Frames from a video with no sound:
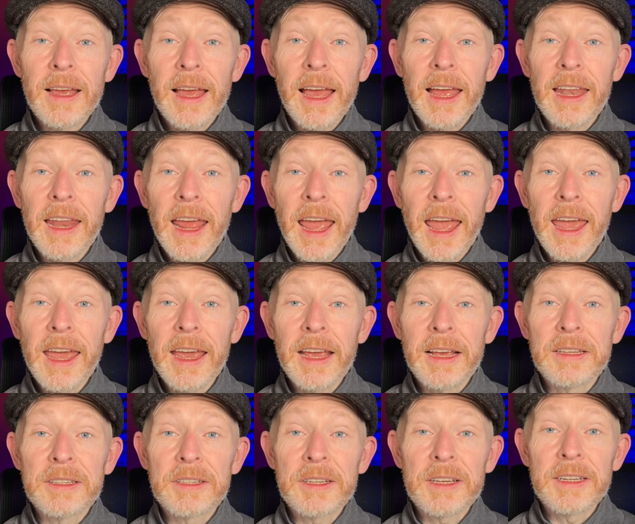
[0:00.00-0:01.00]
and
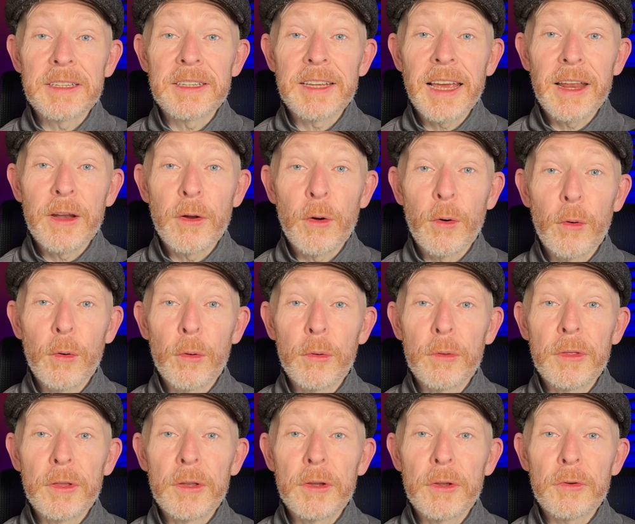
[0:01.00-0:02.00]
eggs contain all
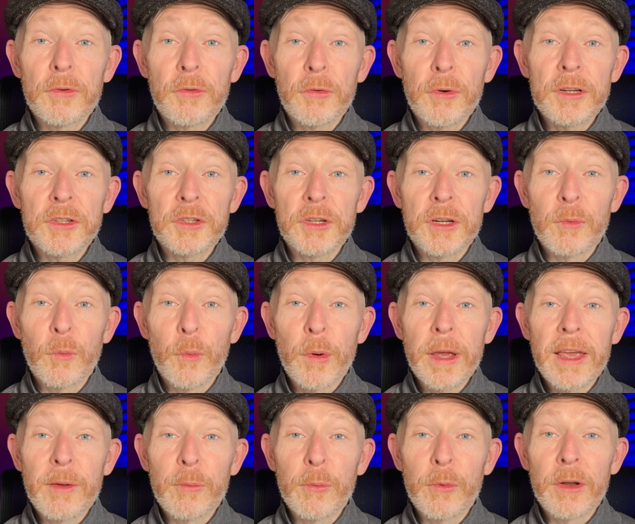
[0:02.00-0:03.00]
the nutrition
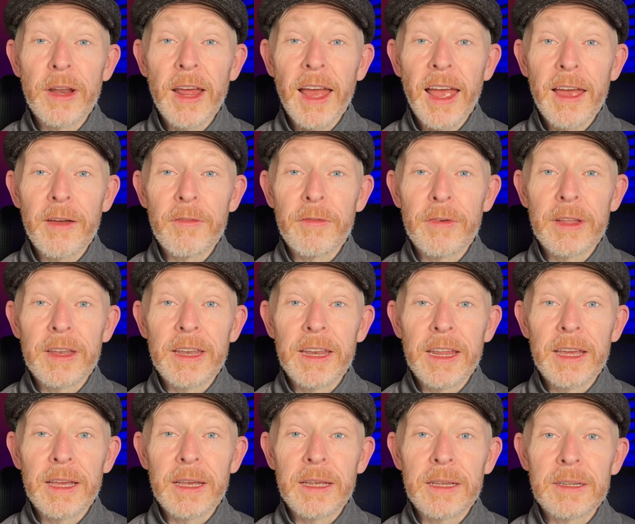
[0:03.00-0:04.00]
we would ever
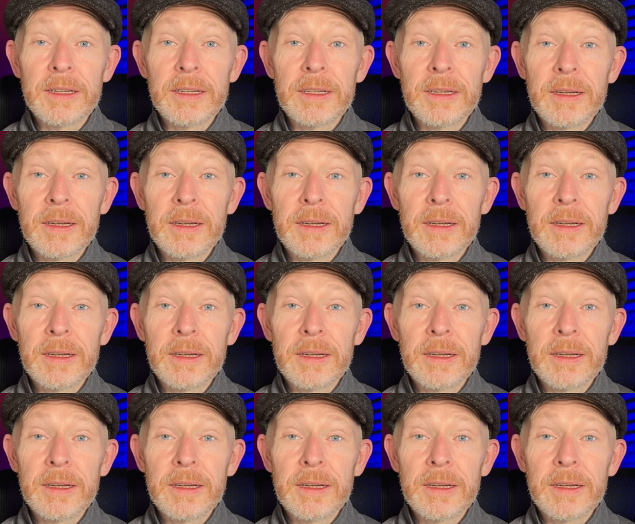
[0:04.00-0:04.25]
need.